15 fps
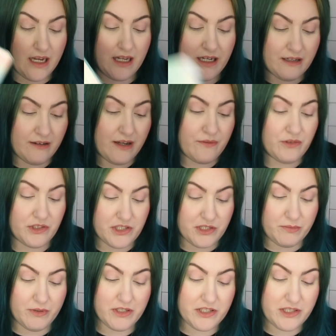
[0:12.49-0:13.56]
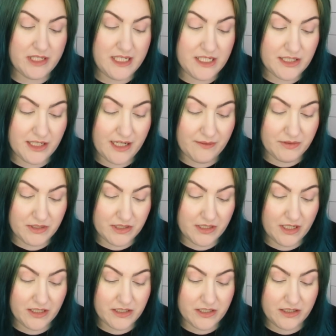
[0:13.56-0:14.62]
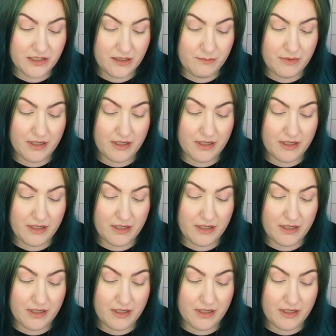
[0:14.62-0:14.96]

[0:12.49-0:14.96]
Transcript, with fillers: Now I have not swatched these, I haven't touched them,